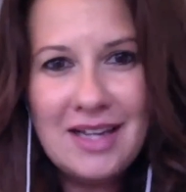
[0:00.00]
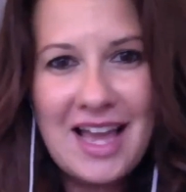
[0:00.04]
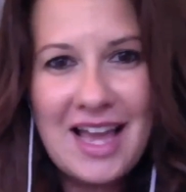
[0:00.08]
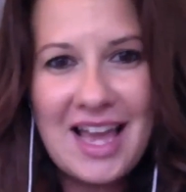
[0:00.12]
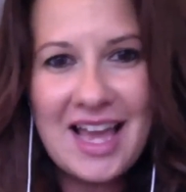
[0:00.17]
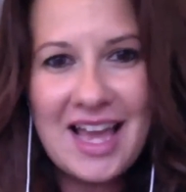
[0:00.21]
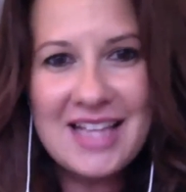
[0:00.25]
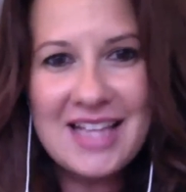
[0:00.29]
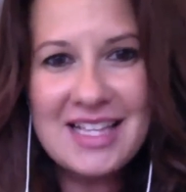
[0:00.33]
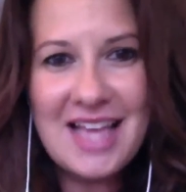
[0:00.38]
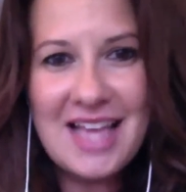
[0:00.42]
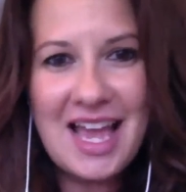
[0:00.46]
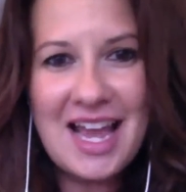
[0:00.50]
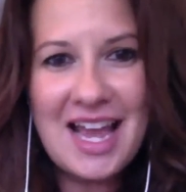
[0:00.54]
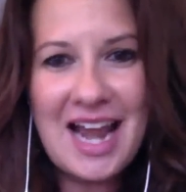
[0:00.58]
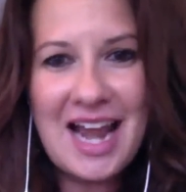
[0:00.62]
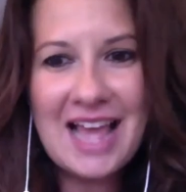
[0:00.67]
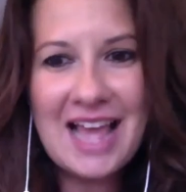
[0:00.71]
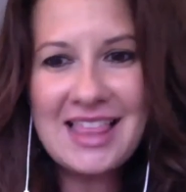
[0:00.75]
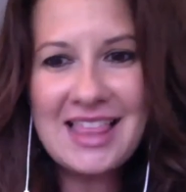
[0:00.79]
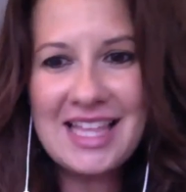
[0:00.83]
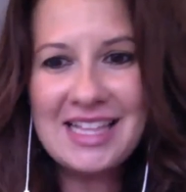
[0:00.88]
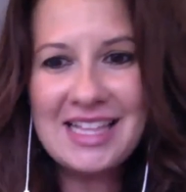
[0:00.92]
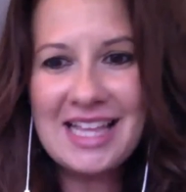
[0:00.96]
And I
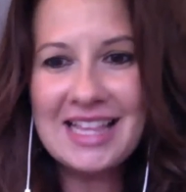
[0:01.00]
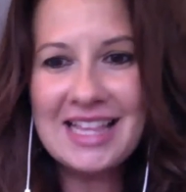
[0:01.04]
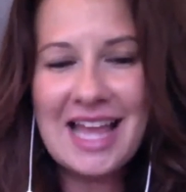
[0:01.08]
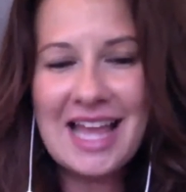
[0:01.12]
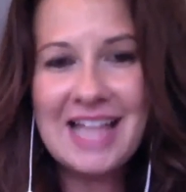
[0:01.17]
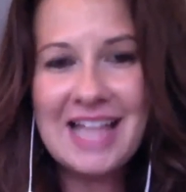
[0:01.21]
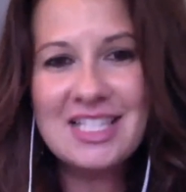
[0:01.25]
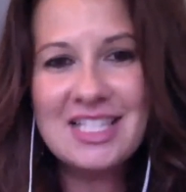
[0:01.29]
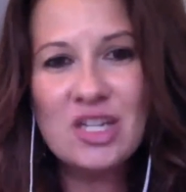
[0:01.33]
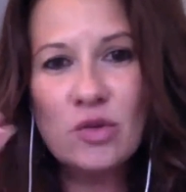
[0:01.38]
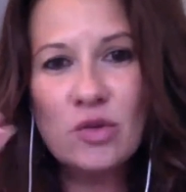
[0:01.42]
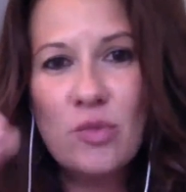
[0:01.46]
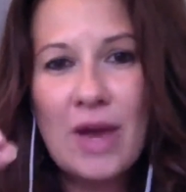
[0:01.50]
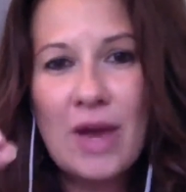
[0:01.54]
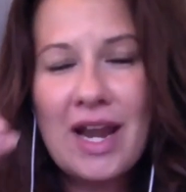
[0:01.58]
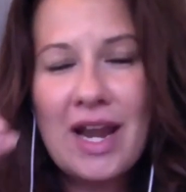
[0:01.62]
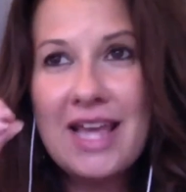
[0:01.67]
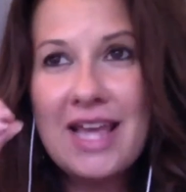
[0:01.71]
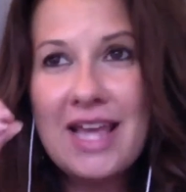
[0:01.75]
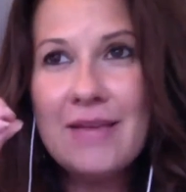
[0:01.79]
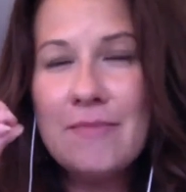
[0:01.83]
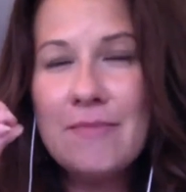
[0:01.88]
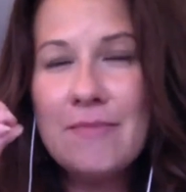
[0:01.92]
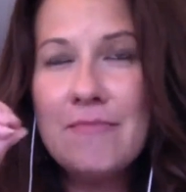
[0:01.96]
think that that's
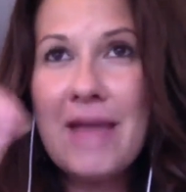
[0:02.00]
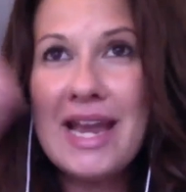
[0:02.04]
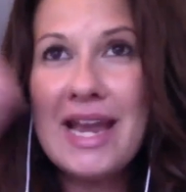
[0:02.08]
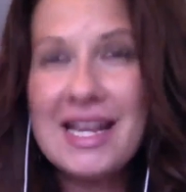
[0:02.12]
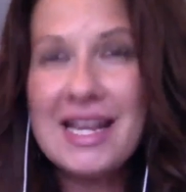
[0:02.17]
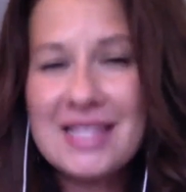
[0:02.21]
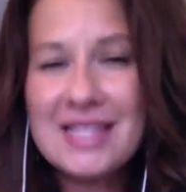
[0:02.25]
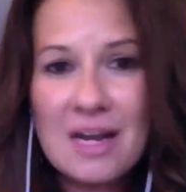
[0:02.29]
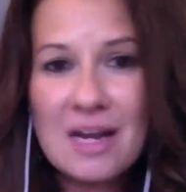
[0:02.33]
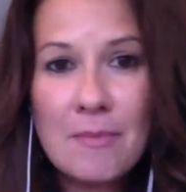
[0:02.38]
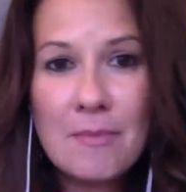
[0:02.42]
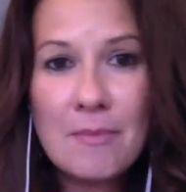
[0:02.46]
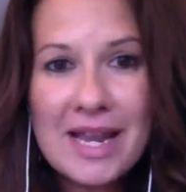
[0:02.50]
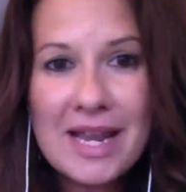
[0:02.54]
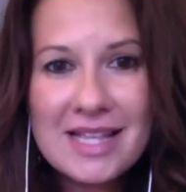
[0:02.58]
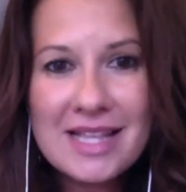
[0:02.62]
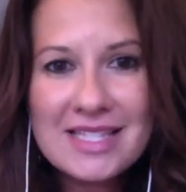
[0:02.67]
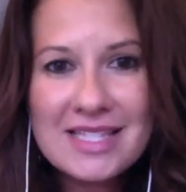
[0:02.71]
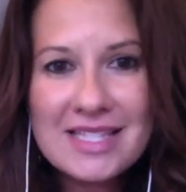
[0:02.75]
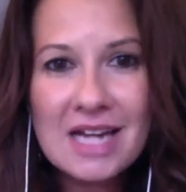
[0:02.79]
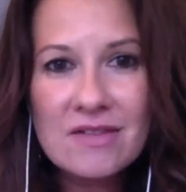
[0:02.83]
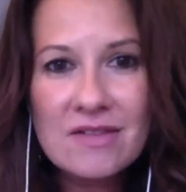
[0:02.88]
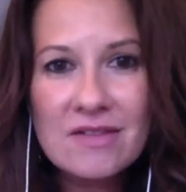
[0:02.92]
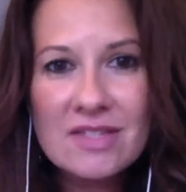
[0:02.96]
already in a
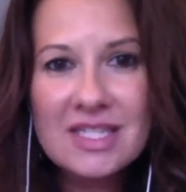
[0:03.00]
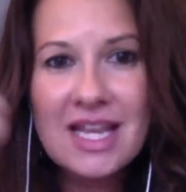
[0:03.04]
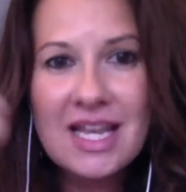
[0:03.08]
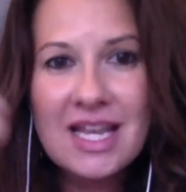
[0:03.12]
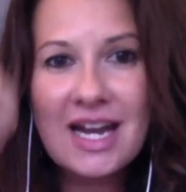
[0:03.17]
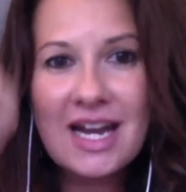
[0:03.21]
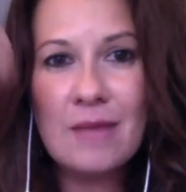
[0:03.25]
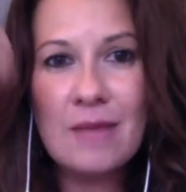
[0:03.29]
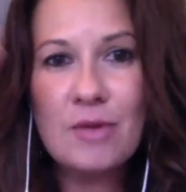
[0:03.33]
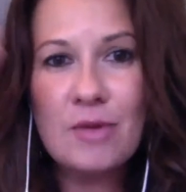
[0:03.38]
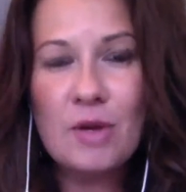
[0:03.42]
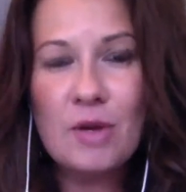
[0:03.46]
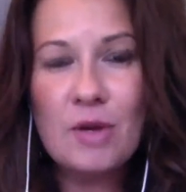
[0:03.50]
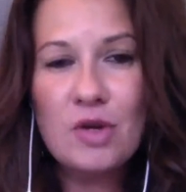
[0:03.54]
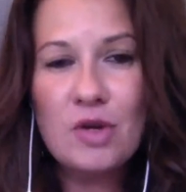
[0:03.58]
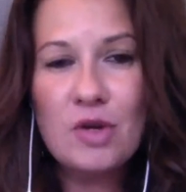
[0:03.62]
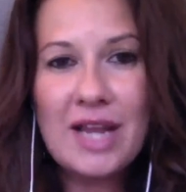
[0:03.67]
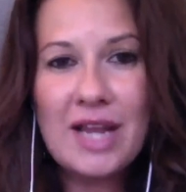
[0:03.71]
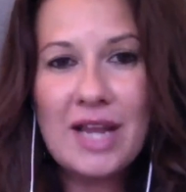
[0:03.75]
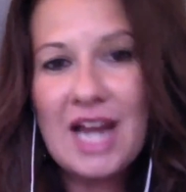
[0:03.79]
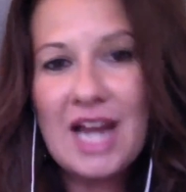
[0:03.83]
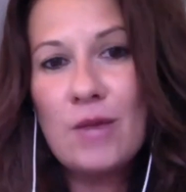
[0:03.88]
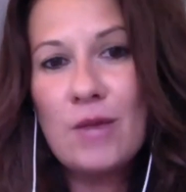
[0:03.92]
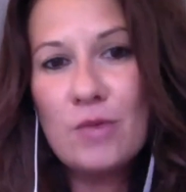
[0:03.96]
meditative state, and I'm
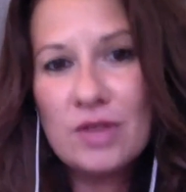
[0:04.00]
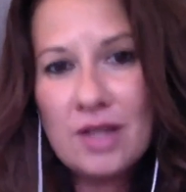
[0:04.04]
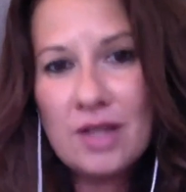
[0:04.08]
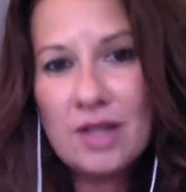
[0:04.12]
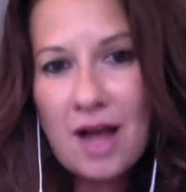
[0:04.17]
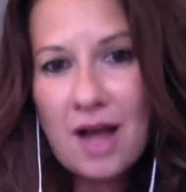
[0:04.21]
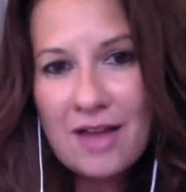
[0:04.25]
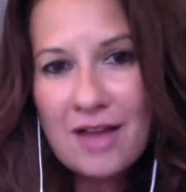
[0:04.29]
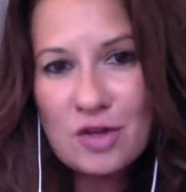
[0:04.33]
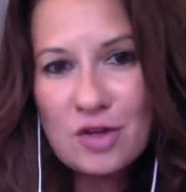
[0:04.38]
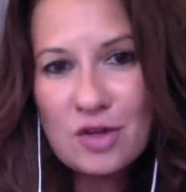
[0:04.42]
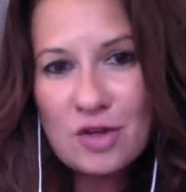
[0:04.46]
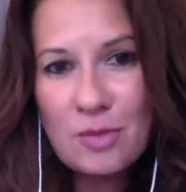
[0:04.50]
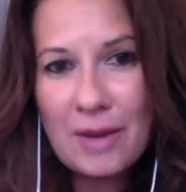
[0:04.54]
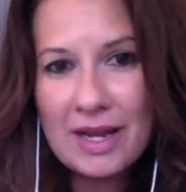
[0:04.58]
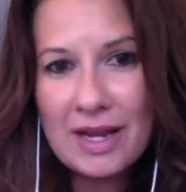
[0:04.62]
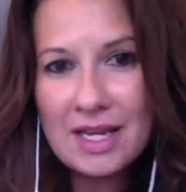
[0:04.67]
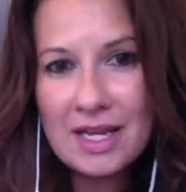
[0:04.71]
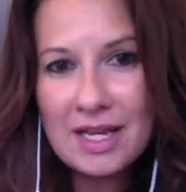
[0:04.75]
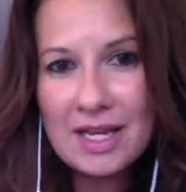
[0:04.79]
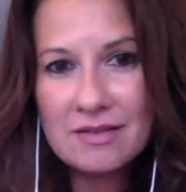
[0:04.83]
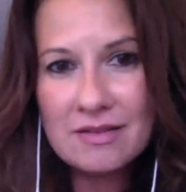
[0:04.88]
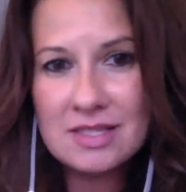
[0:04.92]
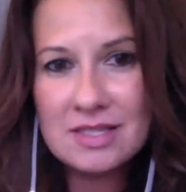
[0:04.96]
communicating with God through my
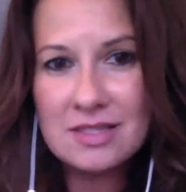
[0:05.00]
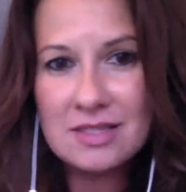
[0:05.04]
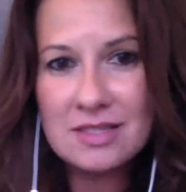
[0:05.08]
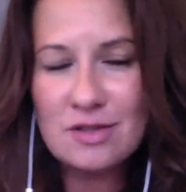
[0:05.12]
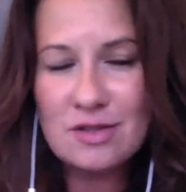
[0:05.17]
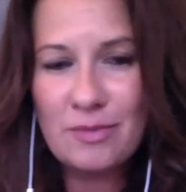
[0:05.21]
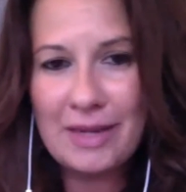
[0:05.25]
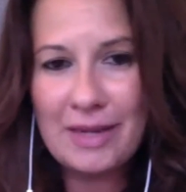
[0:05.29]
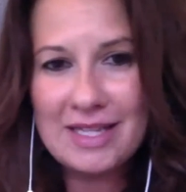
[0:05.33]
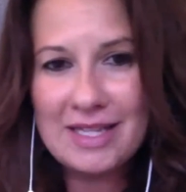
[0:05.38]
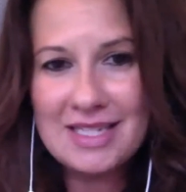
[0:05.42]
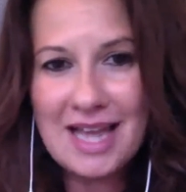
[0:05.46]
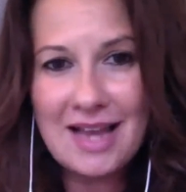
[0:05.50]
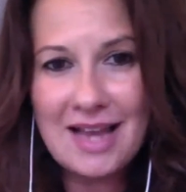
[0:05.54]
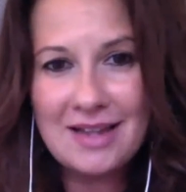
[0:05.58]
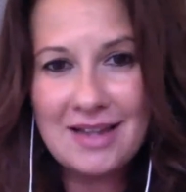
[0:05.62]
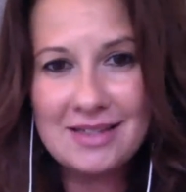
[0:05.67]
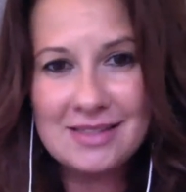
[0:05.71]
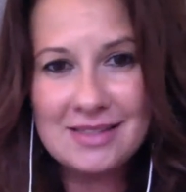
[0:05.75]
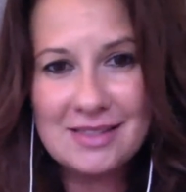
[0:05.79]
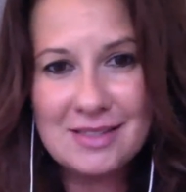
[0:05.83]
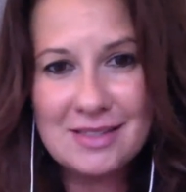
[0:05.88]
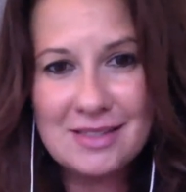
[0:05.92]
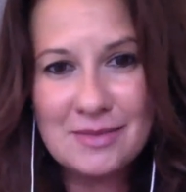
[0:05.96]
gifts and through my
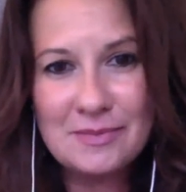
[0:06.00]
talents.